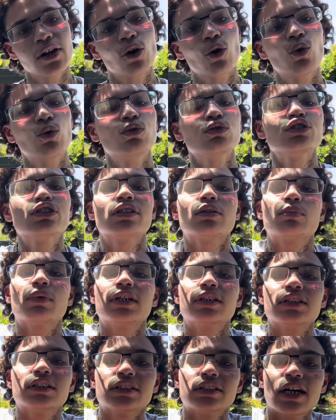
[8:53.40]
Who's gonna
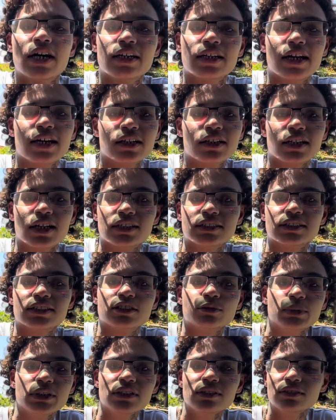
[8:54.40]
break this down and analyze it
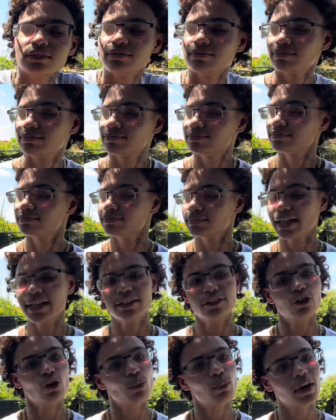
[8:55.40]
to me? Ain't
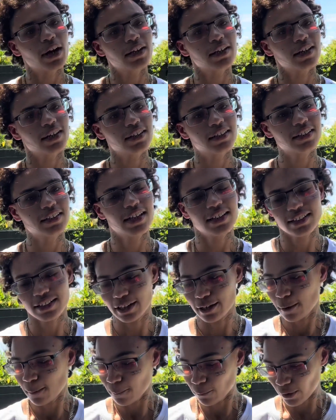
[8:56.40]
nobody out here like
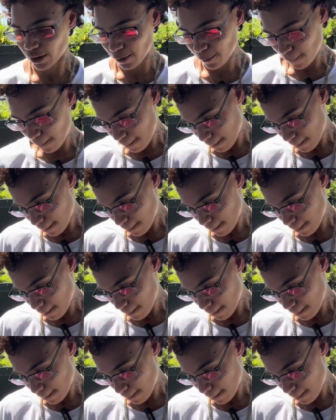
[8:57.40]
that, right?